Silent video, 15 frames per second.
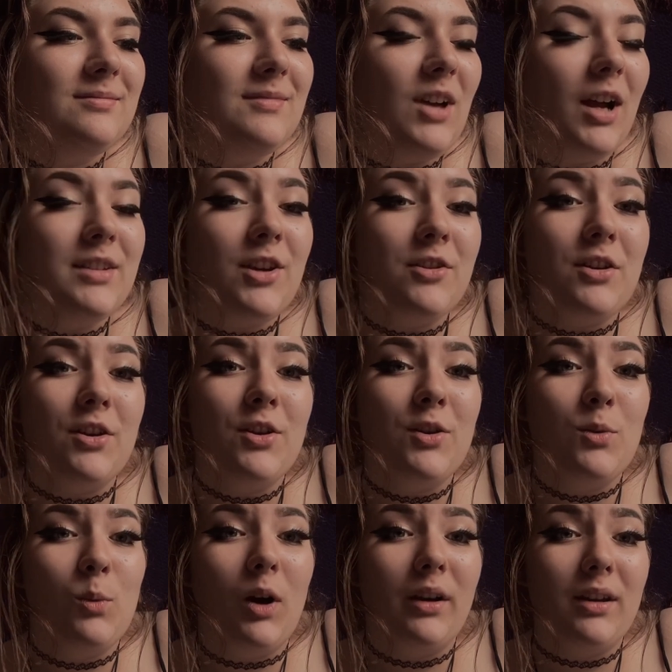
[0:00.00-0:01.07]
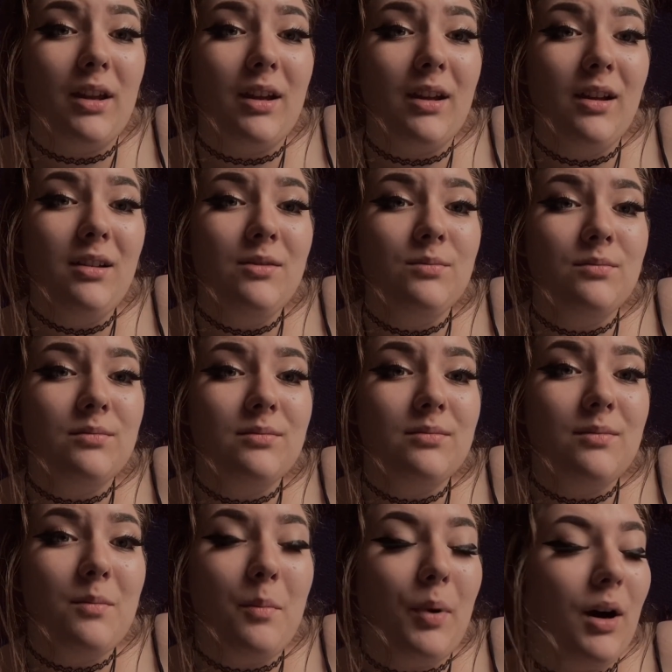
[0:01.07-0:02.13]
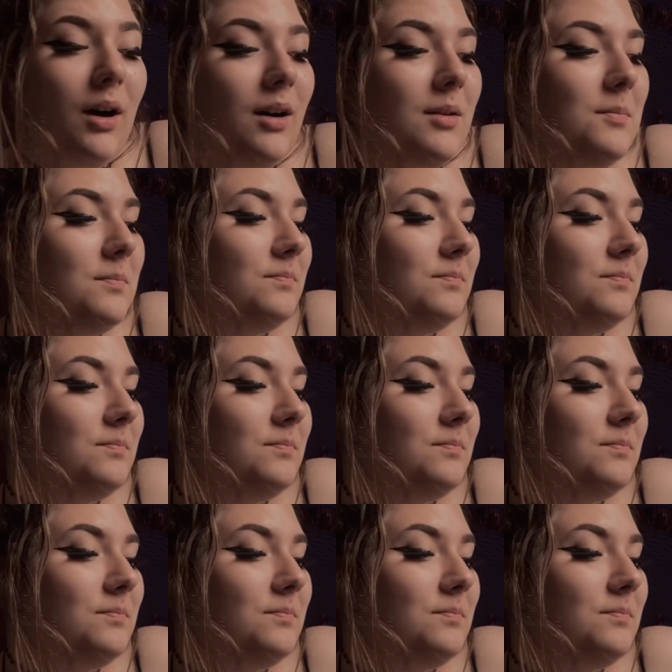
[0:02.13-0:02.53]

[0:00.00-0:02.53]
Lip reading: I don't know who won here, but